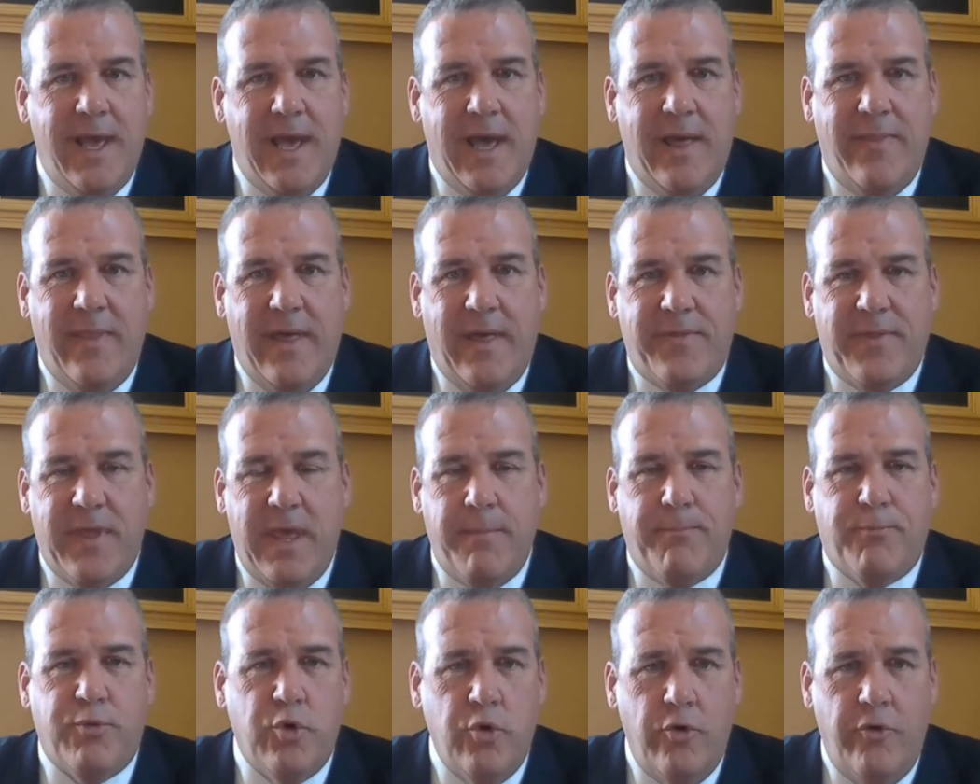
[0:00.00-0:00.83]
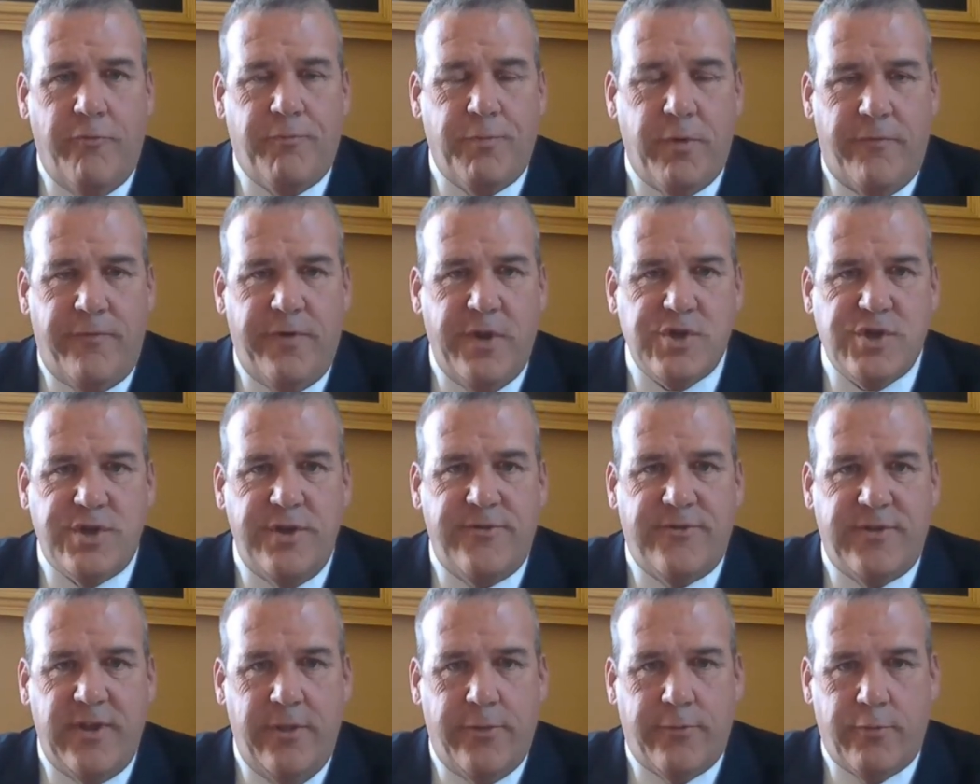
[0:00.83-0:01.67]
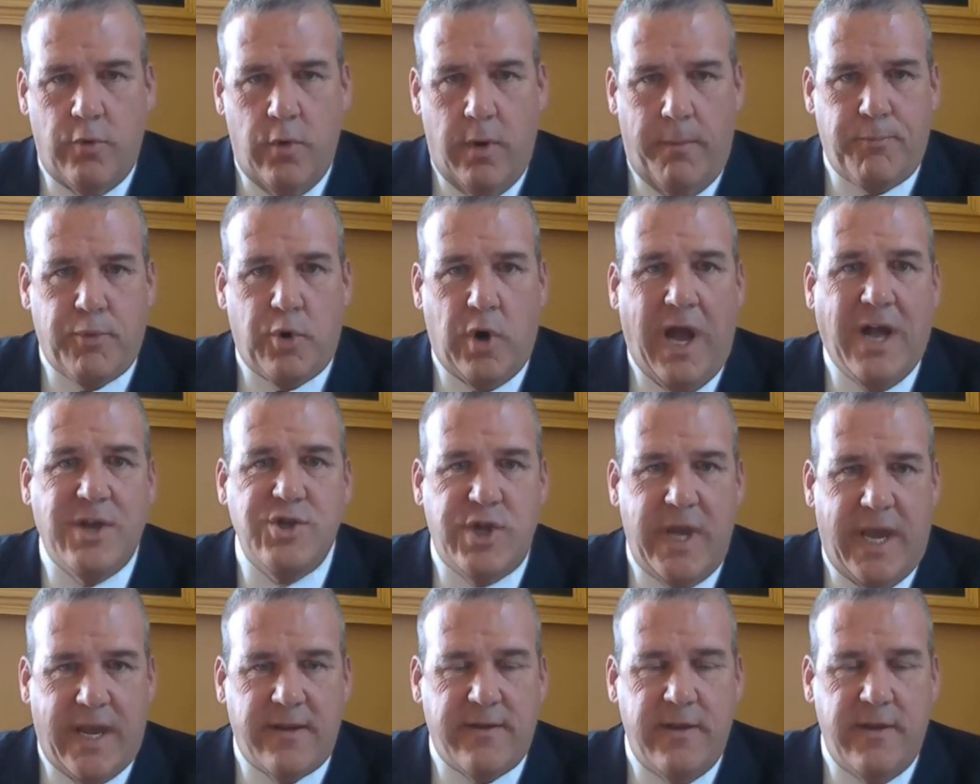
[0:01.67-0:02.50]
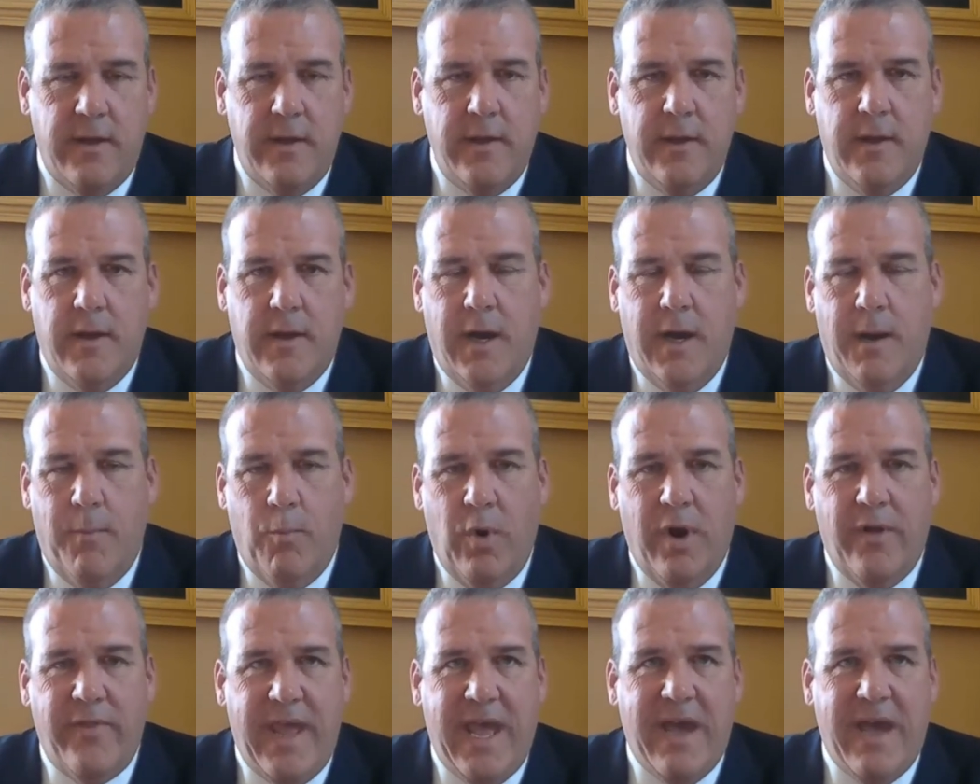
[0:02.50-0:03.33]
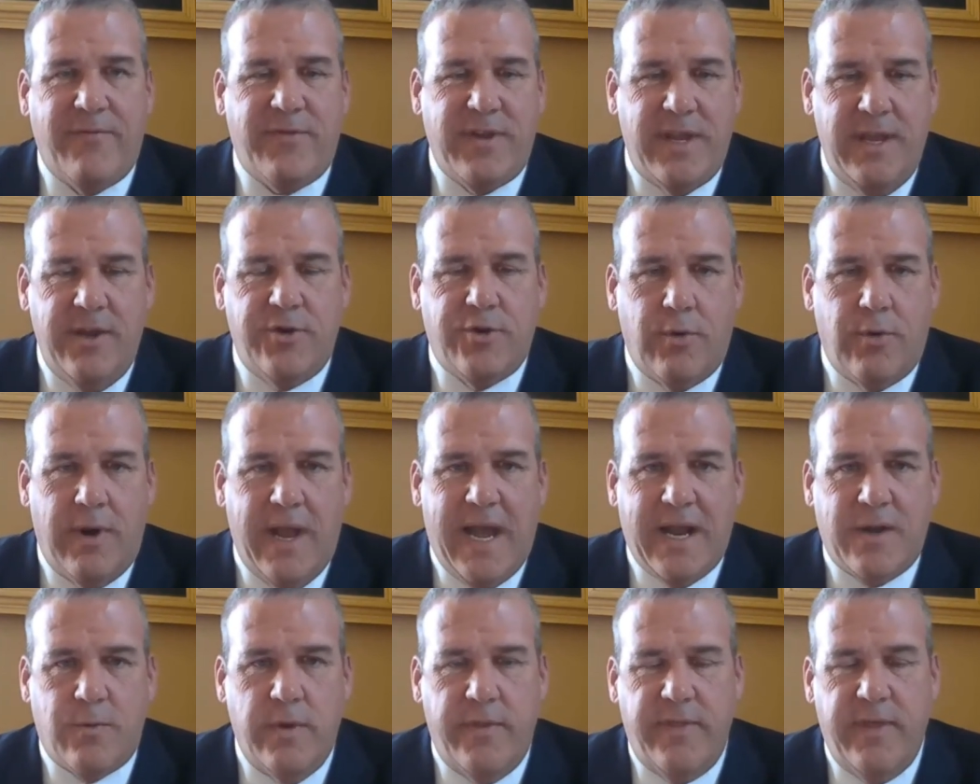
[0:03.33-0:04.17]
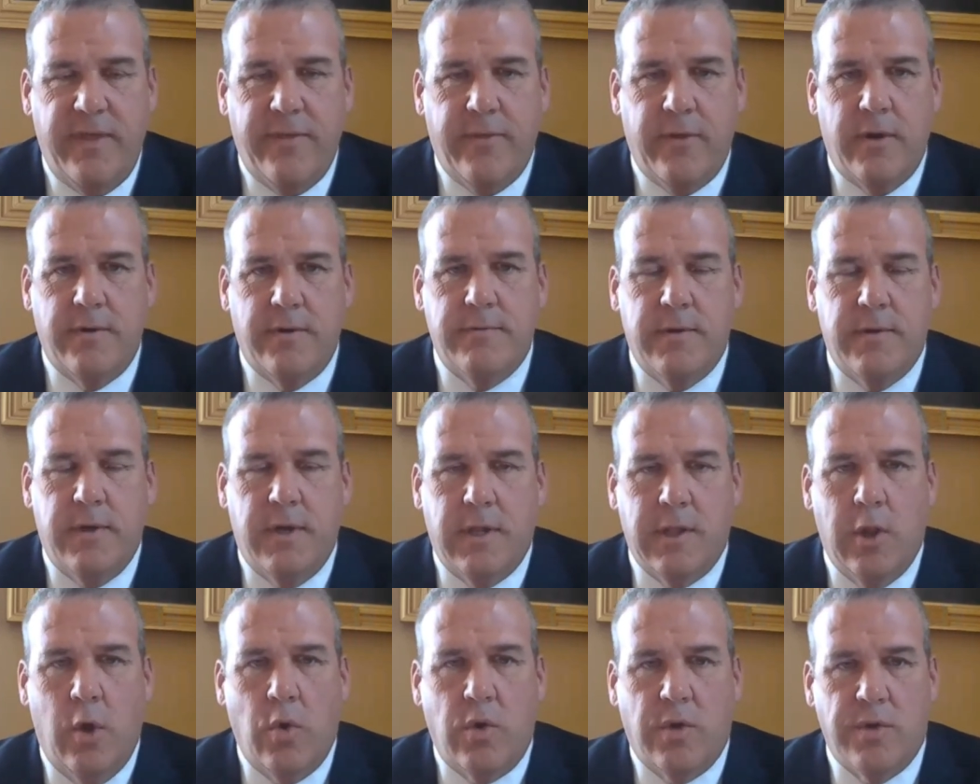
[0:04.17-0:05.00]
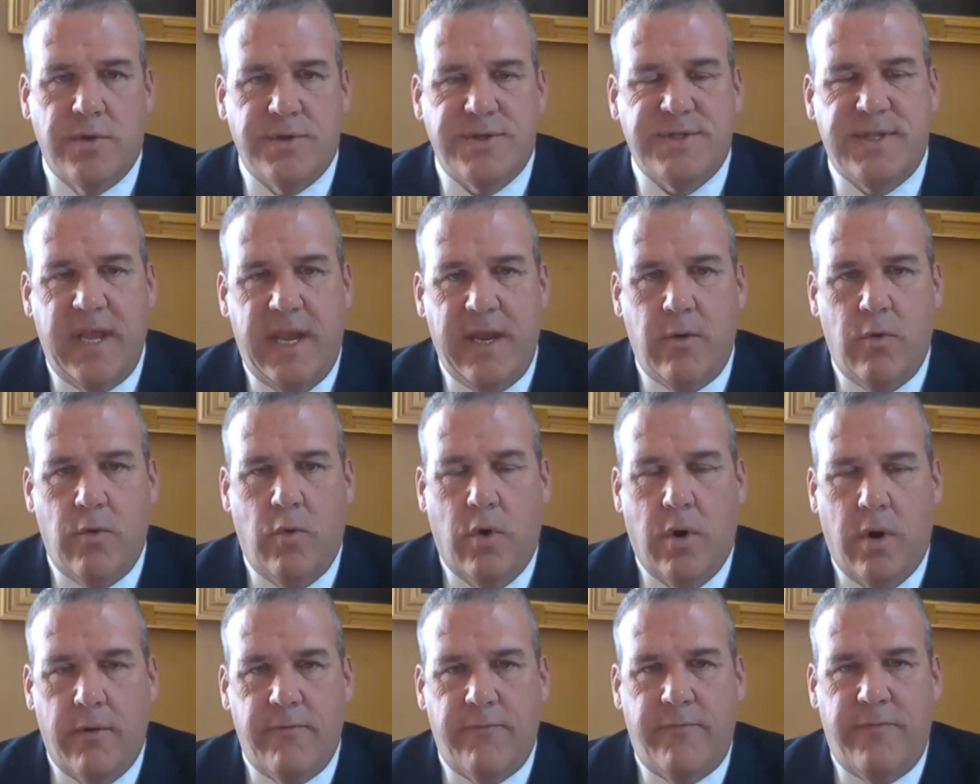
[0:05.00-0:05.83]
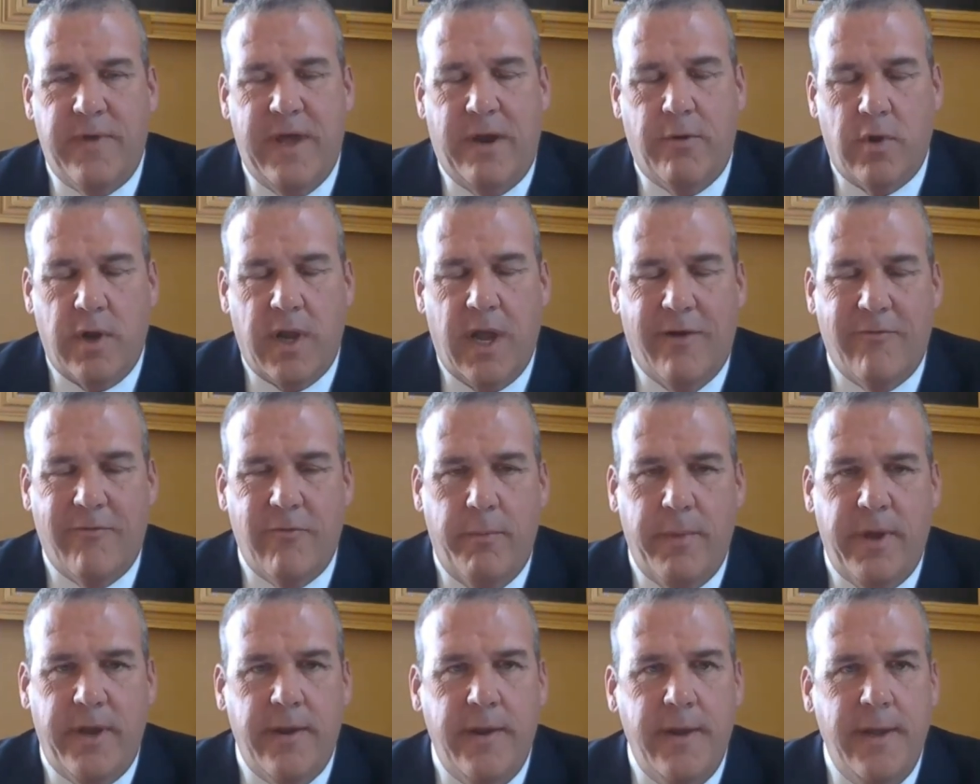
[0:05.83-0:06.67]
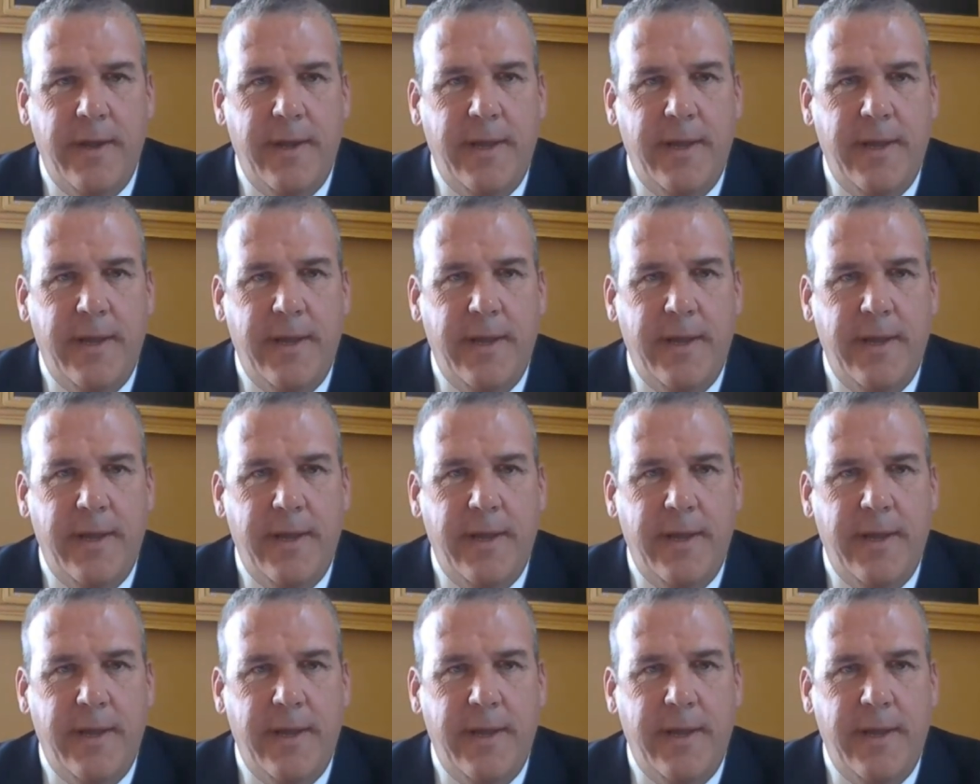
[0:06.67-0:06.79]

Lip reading: and that they prove proficiency through a project where they have to interact with either a local, state, or federal government.